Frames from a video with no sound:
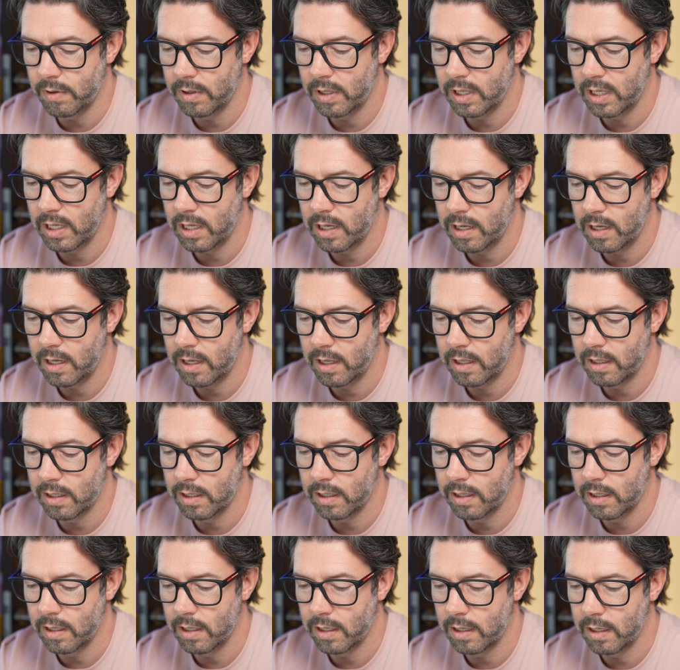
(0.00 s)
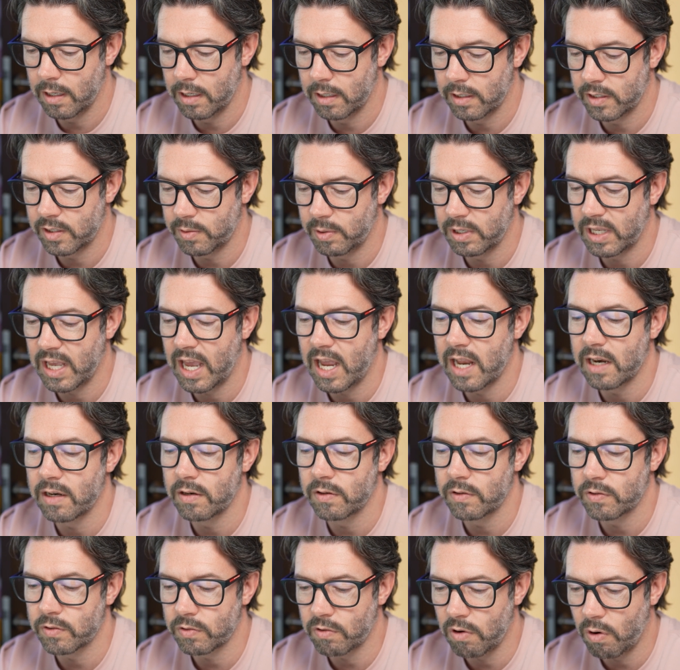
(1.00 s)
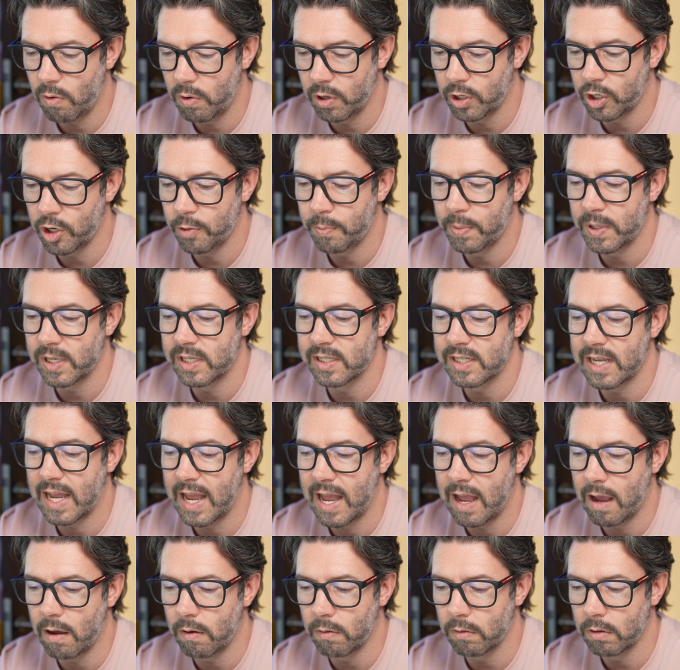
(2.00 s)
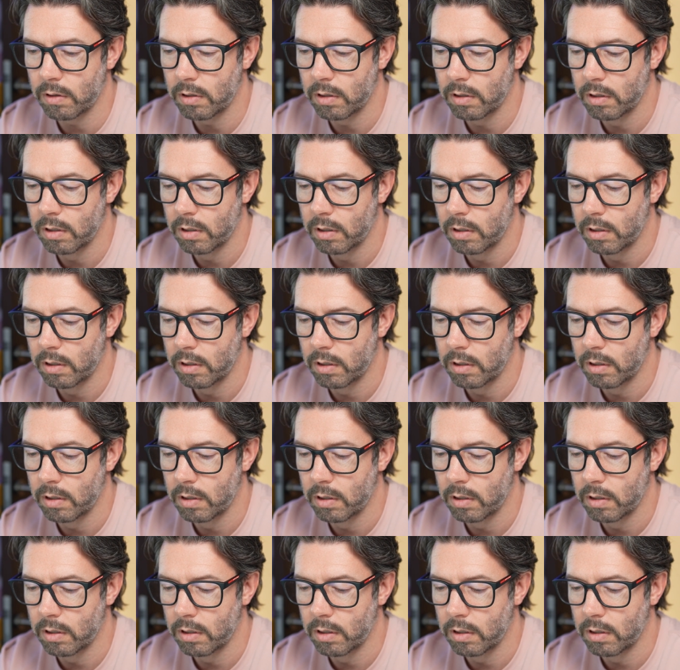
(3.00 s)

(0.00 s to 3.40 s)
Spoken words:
So again, you're scrolling up and down.